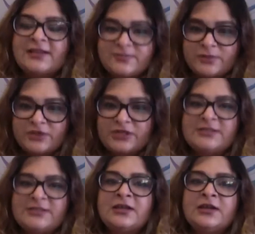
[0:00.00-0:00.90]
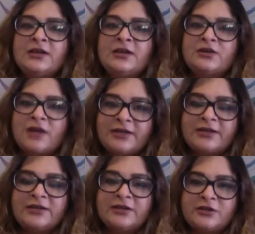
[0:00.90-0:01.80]
expertise right
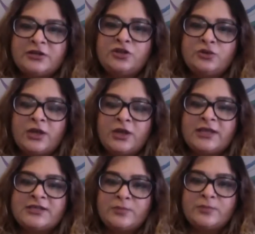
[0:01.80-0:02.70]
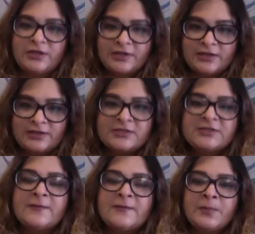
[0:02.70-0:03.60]
under your
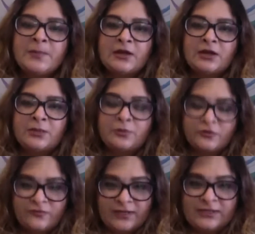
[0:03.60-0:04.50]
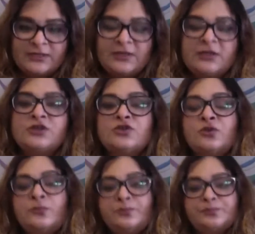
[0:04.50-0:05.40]
experience profile.
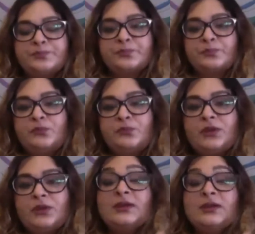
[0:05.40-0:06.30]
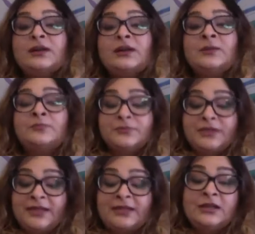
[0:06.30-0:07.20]
So
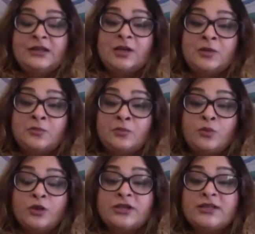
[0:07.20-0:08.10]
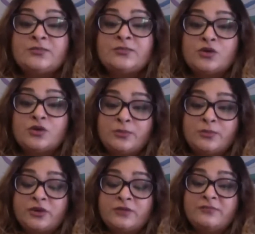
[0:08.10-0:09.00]
then what is most
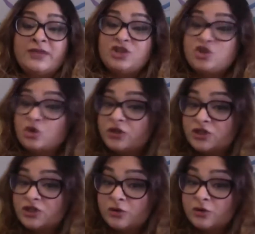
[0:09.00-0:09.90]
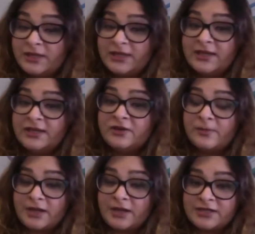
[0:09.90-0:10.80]
important, make sure that you're not making any
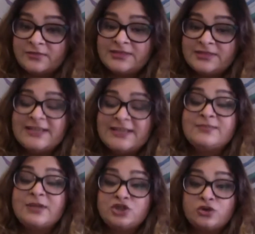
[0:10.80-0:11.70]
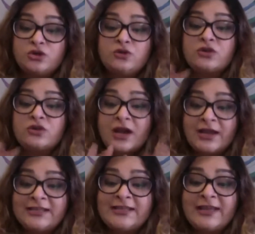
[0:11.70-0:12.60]
grammatical mistakes. Make sure you
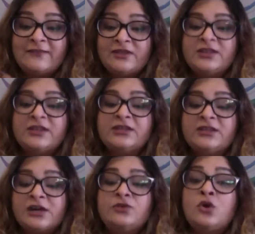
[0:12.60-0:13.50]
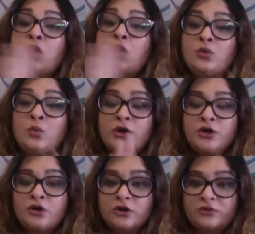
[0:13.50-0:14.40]
write everything down on
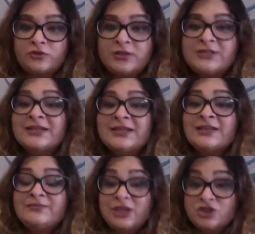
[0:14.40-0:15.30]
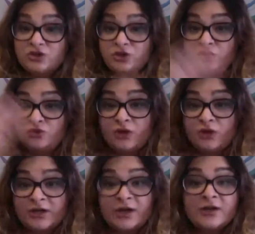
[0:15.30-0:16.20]
Word document. Make sure you
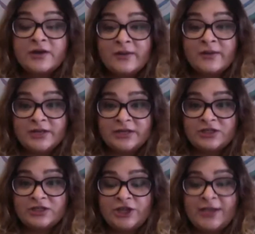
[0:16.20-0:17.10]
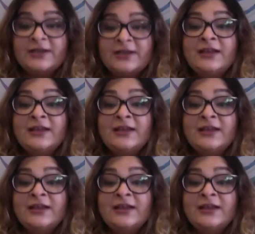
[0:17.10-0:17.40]
run a grammatical check.